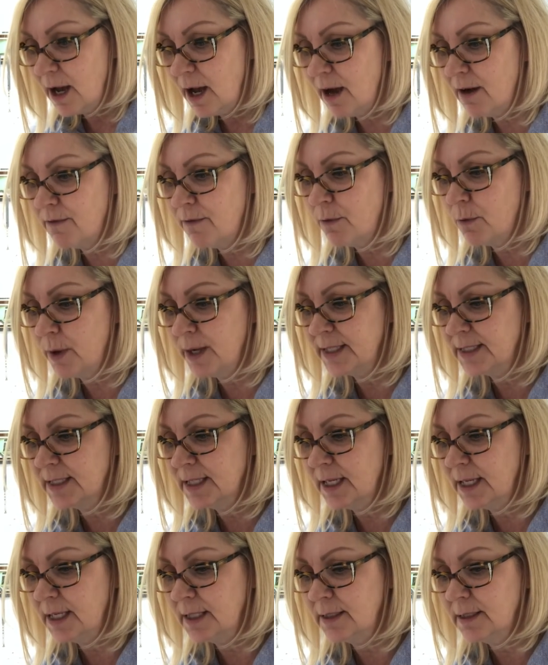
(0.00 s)
A voice
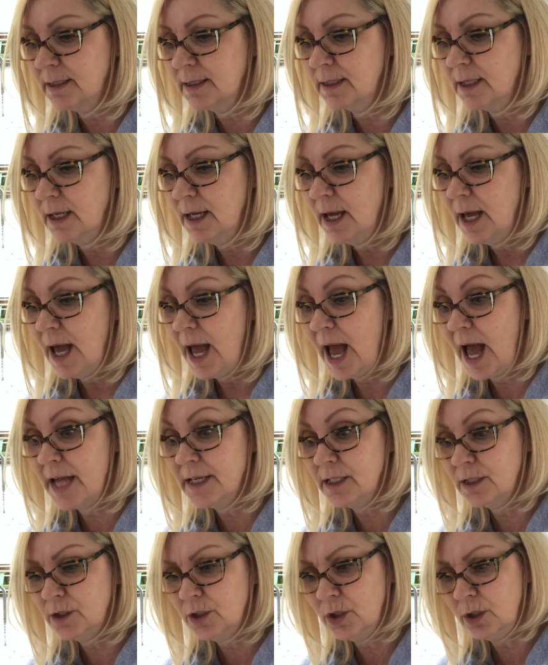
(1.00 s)
hissed,
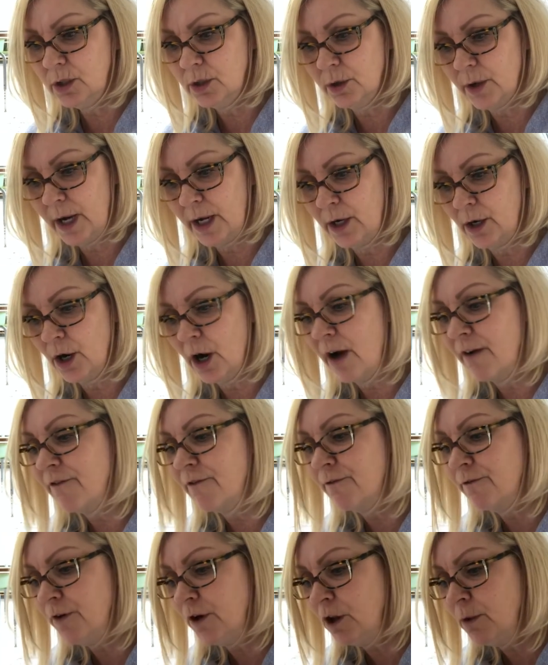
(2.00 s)
and it took Gregor a
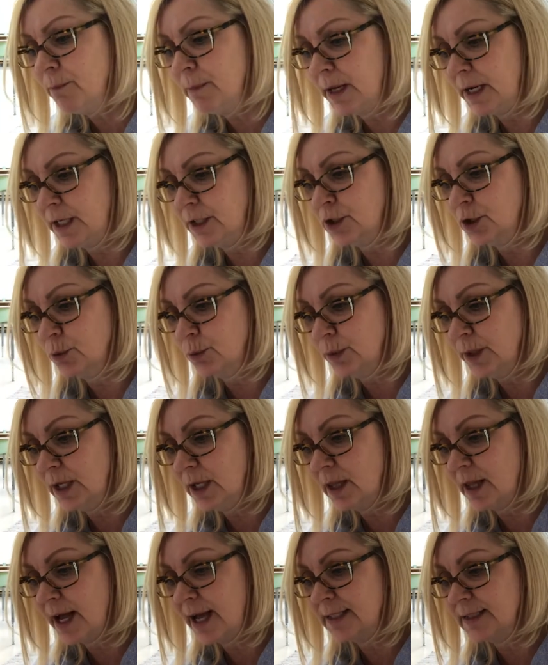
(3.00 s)
full minute to
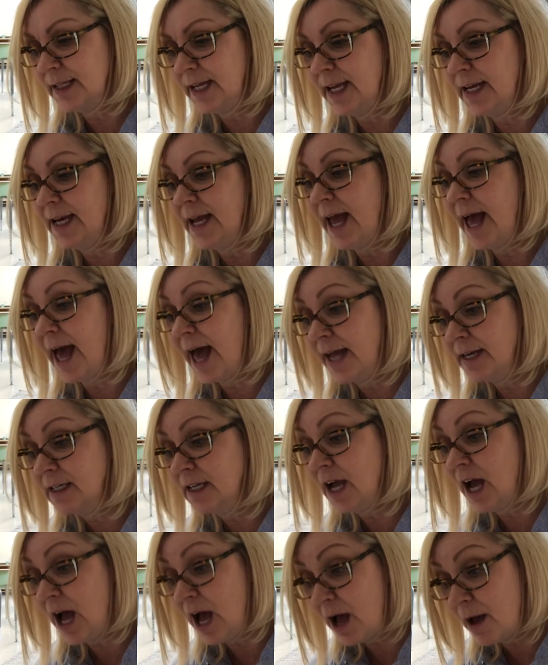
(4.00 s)
realize it had
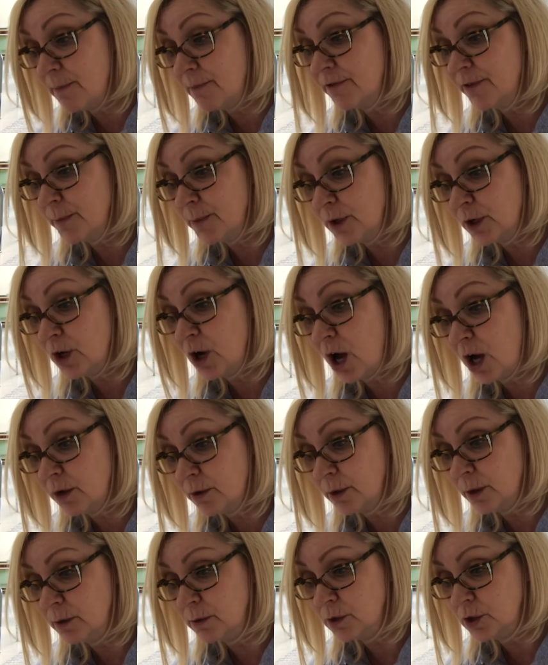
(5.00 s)
come from the
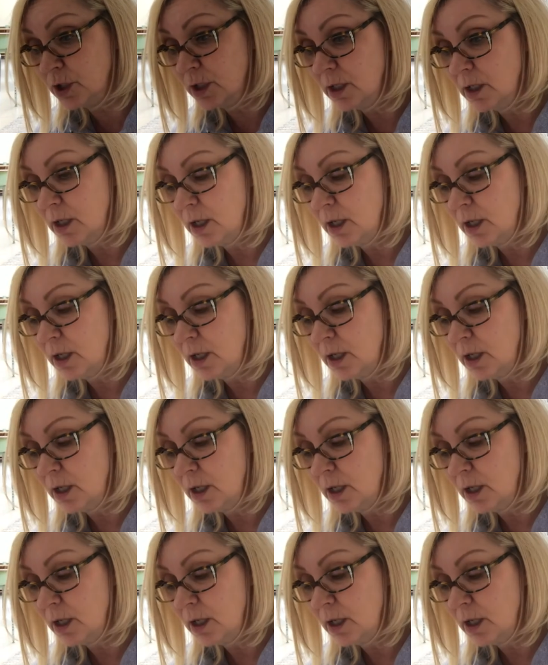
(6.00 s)
cockroach.